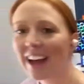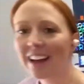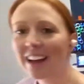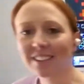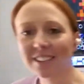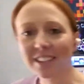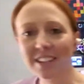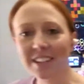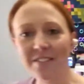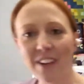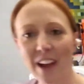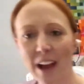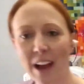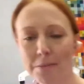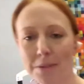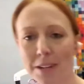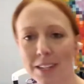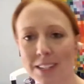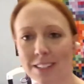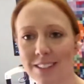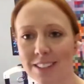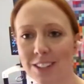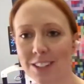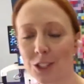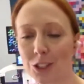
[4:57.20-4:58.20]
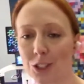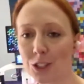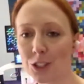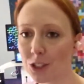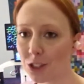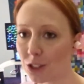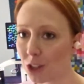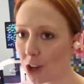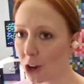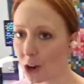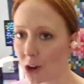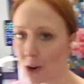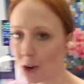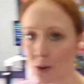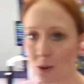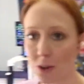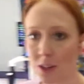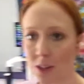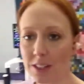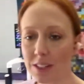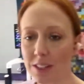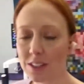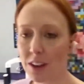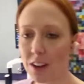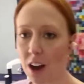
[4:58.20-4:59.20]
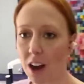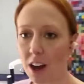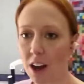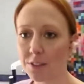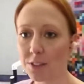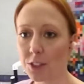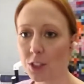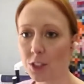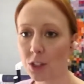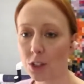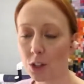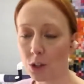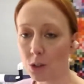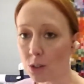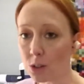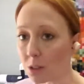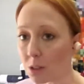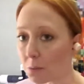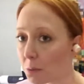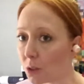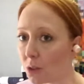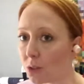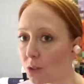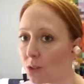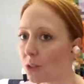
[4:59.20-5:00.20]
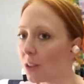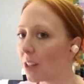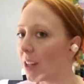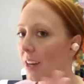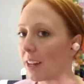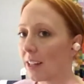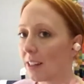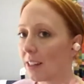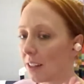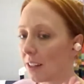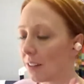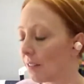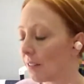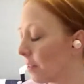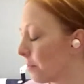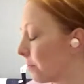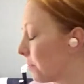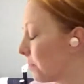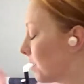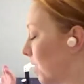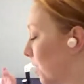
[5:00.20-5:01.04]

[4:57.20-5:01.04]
Gallery fabrics. They're so soft, so smooth, and I love them.